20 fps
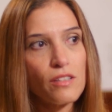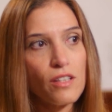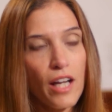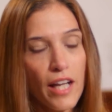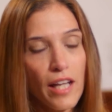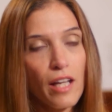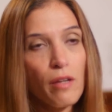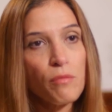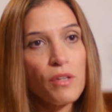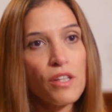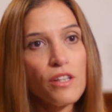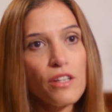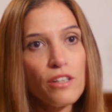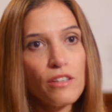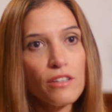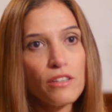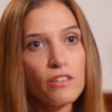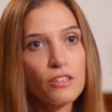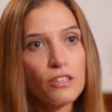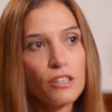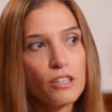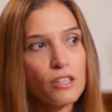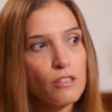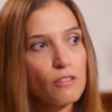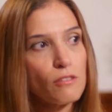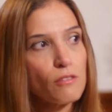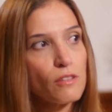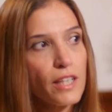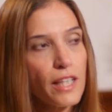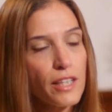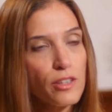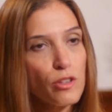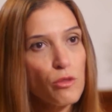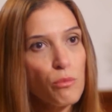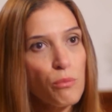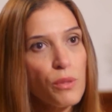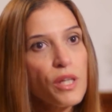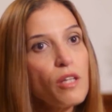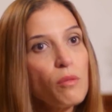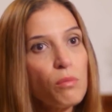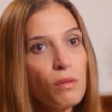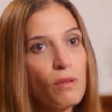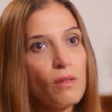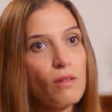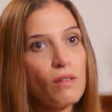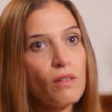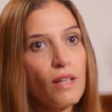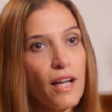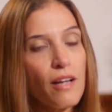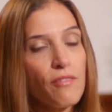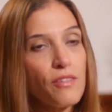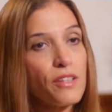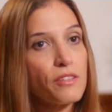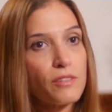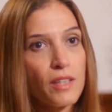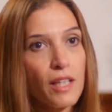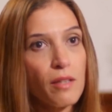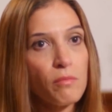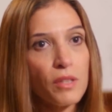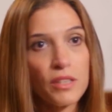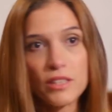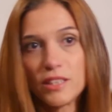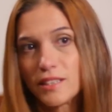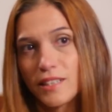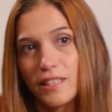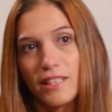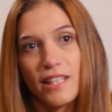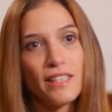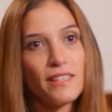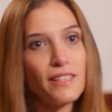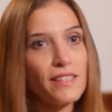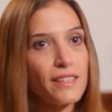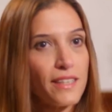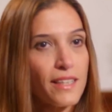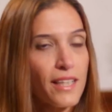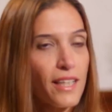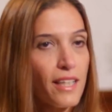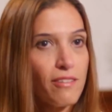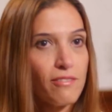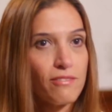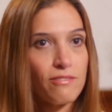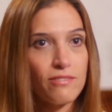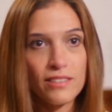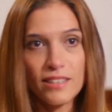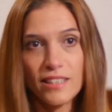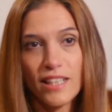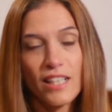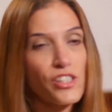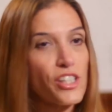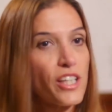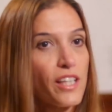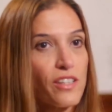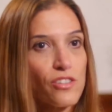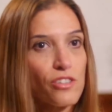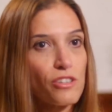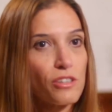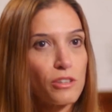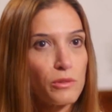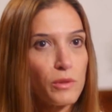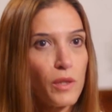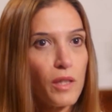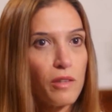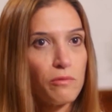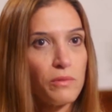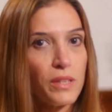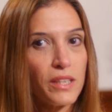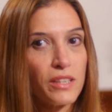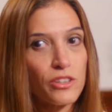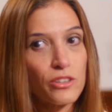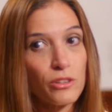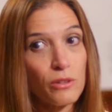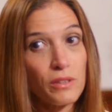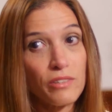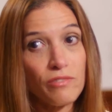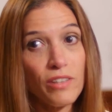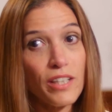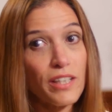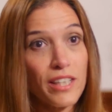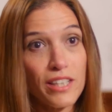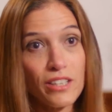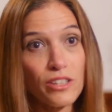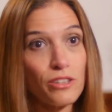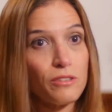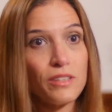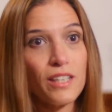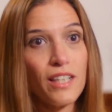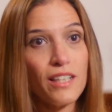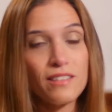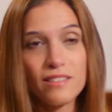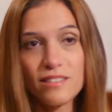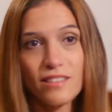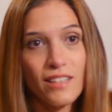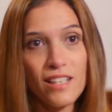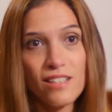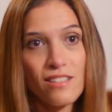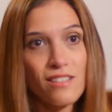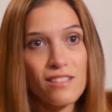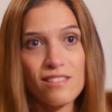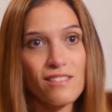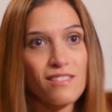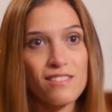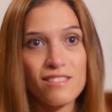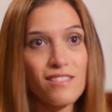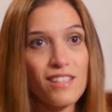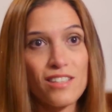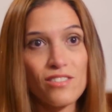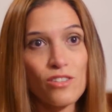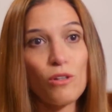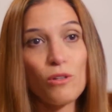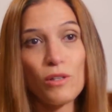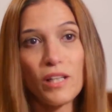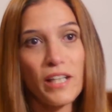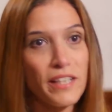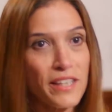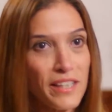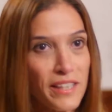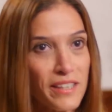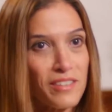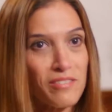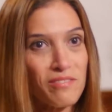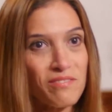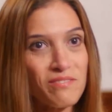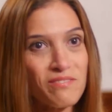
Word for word: I am here to let people having grandmothers that I didn't have a chance to grow up with. So if I can do that, that's that's all I need.